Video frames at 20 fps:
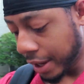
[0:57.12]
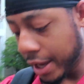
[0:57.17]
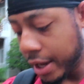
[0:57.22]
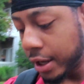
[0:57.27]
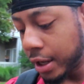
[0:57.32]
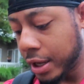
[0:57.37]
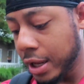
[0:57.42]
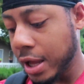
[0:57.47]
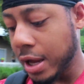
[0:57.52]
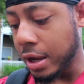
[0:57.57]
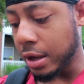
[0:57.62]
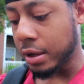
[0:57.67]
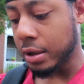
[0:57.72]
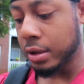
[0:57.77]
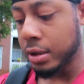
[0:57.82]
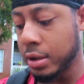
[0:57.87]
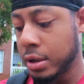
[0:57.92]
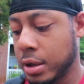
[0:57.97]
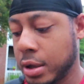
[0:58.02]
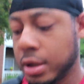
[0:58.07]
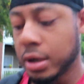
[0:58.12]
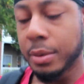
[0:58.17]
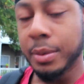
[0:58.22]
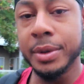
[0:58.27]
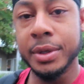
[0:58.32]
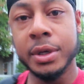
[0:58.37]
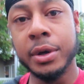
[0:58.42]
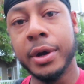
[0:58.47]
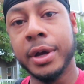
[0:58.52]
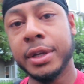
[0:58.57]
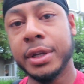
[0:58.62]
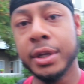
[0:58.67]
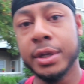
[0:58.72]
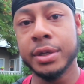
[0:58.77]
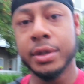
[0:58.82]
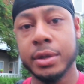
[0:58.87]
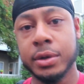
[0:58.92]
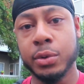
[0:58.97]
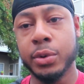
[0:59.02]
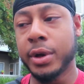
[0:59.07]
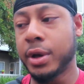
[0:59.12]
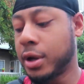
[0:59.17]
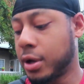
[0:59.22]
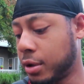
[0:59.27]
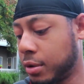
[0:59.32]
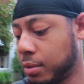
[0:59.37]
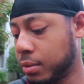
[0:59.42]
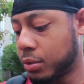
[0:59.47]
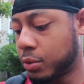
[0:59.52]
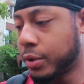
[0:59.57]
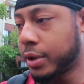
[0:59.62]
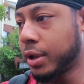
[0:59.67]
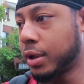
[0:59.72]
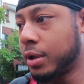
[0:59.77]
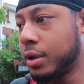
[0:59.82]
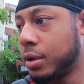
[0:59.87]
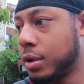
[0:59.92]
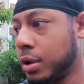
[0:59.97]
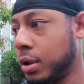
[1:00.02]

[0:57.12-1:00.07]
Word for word: eight o'clock. Let me just go get this quick up, quick